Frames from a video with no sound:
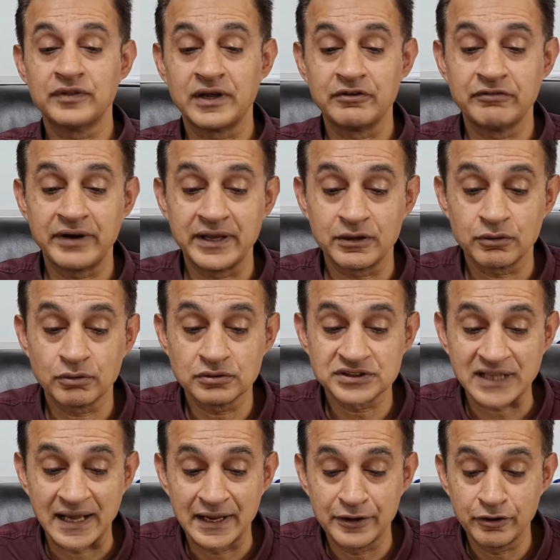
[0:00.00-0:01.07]
that rate
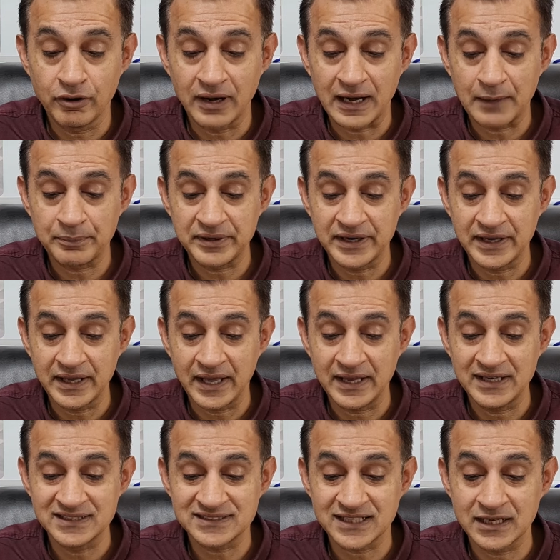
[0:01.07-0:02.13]
cuts are not happening
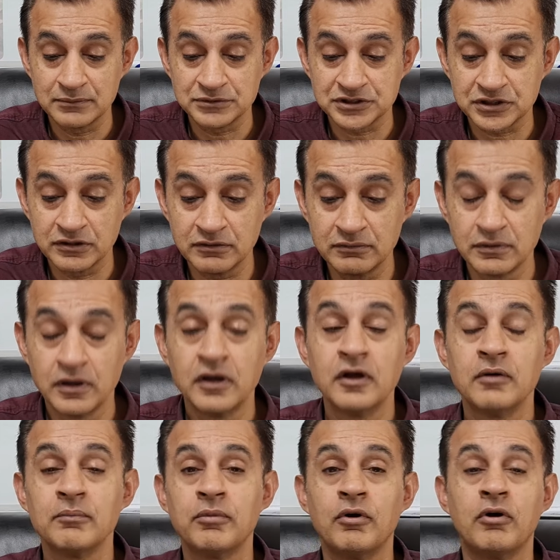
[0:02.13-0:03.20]
anytime soon,
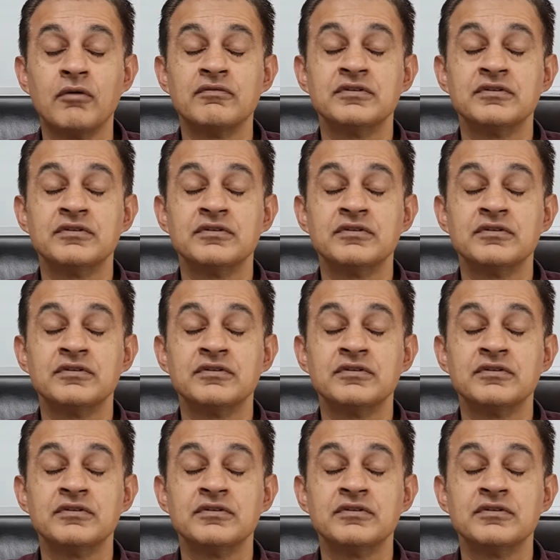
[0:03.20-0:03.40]
but